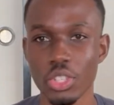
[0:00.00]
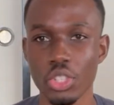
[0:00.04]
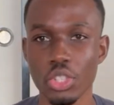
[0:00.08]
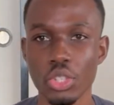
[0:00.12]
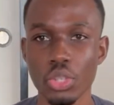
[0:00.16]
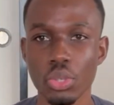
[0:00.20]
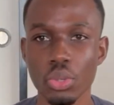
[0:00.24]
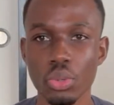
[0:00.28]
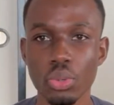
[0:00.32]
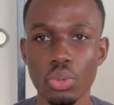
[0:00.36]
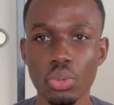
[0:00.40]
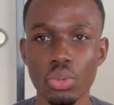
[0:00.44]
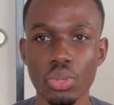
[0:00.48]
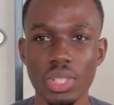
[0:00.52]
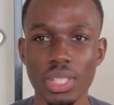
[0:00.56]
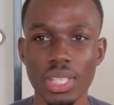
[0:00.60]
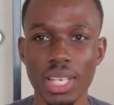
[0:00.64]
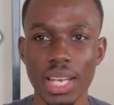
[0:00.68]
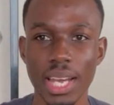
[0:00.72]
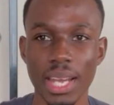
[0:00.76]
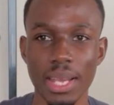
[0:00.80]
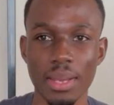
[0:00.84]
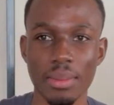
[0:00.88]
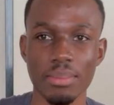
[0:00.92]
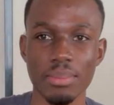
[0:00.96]
two
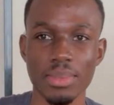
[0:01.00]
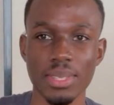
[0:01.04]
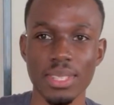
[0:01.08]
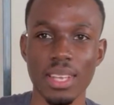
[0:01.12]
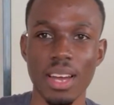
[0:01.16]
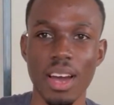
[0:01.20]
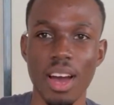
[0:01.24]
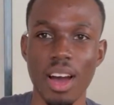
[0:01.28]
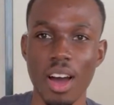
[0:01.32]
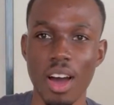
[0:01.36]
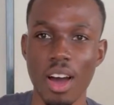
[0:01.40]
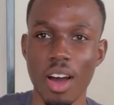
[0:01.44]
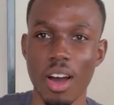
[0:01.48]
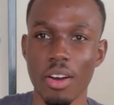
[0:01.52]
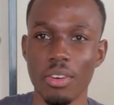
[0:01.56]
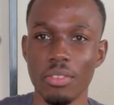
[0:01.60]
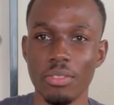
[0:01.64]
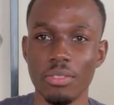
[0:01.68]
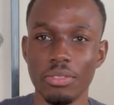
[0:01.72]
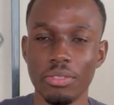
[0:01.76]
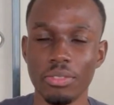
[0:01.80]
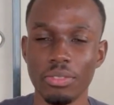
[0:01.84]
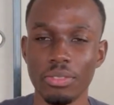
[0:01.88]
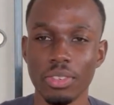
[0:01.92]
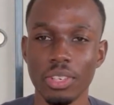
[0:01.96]
types of
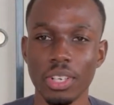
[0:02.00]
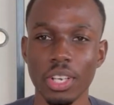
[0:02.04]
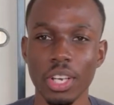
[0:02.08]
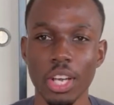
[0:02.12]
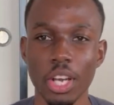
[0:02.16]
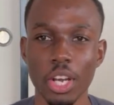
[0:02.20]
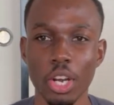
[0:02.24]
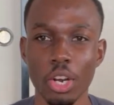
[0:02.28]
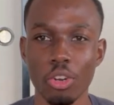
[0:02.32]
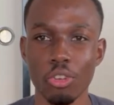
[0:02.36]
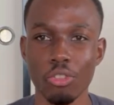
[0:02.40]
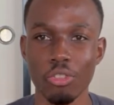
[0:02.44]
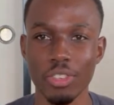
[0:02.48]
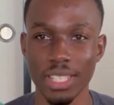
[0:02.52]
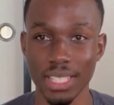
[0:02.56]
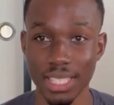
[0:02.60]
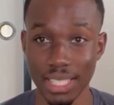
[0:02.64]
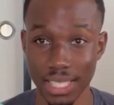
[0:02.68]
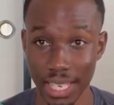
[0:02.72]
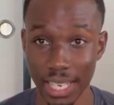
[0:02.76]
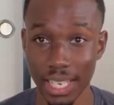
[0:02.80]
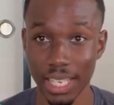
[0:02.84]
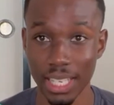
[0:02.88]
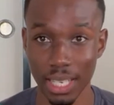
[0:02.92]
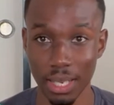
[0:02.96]

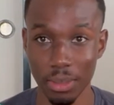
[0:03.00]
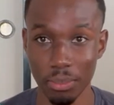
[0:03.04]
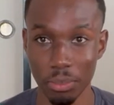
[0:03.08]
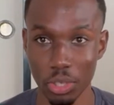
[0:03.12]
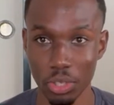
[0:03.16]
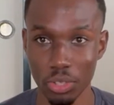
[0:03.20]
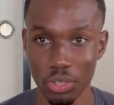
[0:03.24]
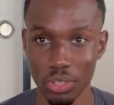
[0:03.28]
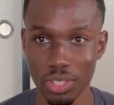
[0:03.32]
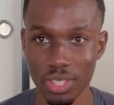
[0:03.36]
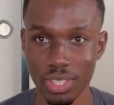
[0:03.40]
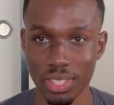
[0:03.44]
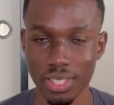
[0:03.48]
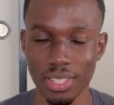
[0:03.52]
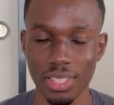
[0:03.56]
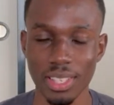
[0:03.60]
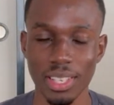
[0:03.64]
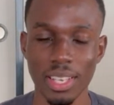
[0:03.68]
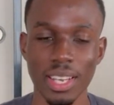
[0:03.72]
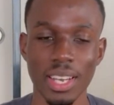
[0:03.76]
recyclables.